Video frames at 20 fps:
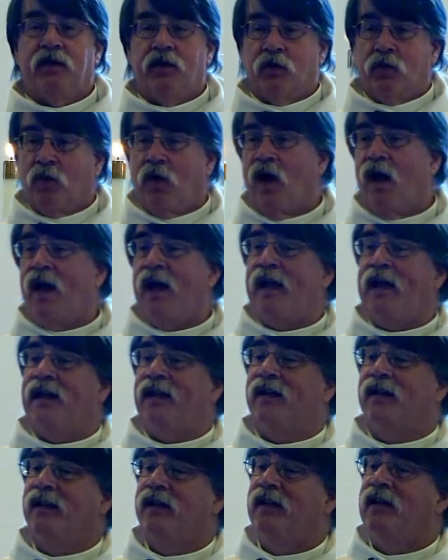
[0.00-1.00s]

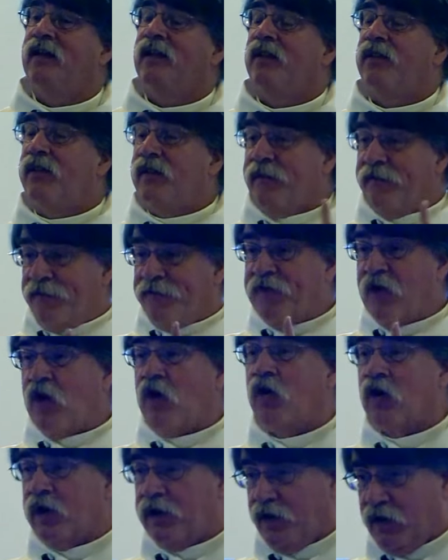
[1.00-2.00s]
Uriah, the
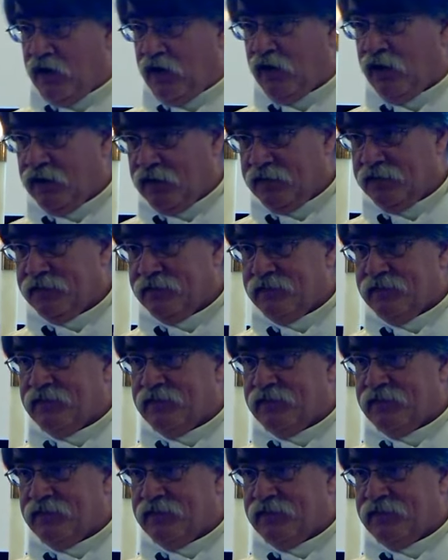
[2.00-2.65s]
foreigner,